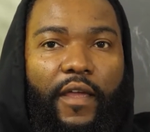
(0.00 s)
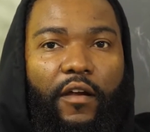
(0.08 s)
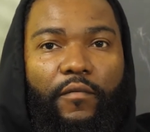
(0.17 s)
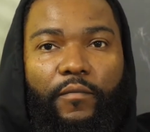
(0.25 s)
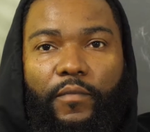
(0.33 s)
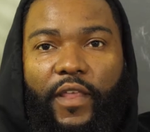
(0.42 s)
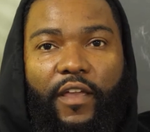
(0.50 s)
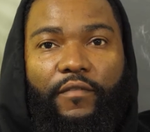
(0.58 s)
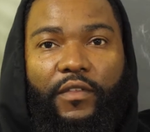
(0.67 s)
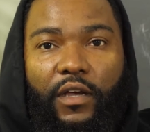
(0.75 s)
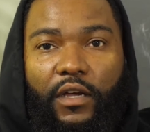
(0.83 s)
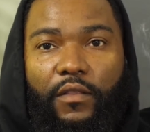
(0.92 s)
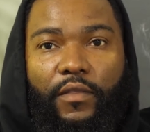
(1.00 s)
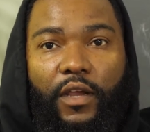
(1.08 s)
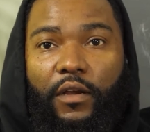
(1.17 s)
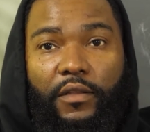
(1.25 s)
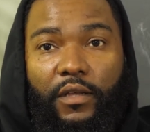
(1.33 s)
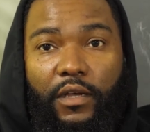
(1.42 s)
They've done,
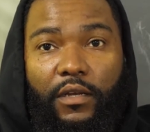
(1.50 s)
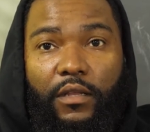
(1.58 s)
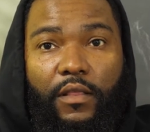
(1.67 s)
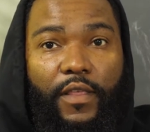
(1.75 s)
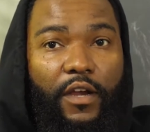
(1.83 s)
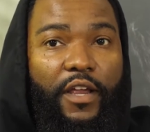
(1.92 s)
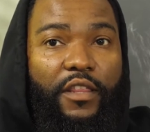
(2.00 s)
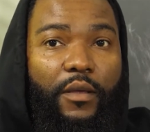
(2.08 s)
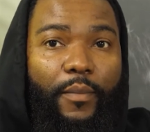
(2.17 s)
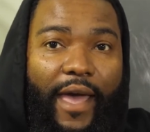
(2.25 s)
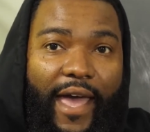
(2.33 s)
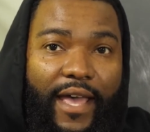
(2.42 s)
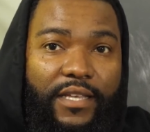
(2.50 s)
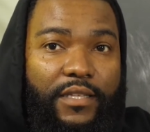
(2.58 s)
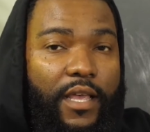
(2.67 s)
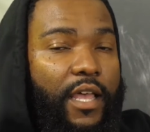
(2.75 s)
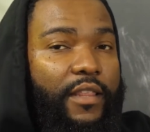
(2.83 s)
they're done. They're in the past.